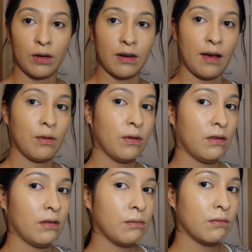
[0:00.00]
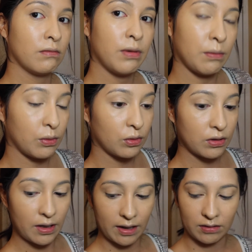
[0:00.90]
out in
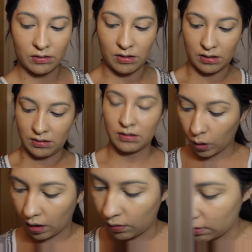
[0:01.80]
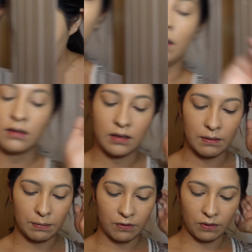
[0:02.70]
pimples yet, so that's okay with me. Next
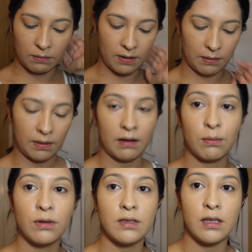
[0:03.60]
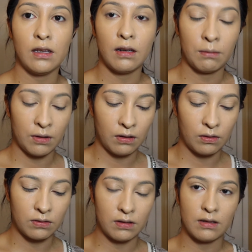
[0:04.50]
up for my makeup routine, I'm going to
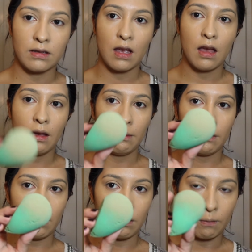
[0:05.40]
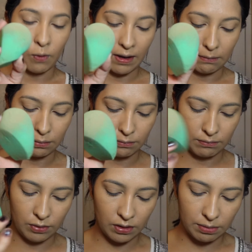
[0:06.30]
use this wet
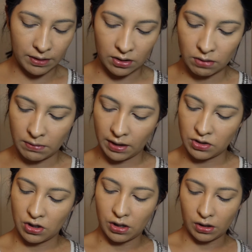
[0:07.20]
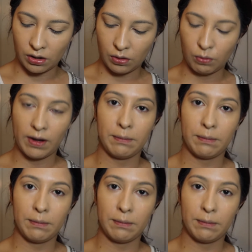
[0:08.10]
beauty blender. Make sure you